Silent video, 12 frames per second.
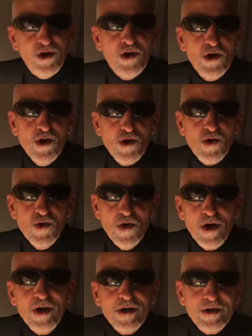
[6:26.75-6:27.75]
to you
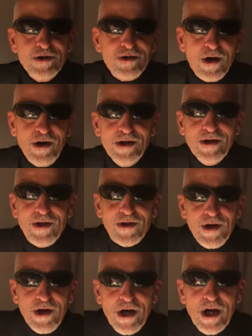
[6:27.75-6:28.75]
turning
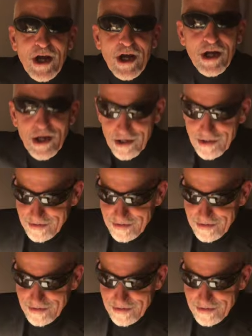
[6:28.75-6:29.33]
30.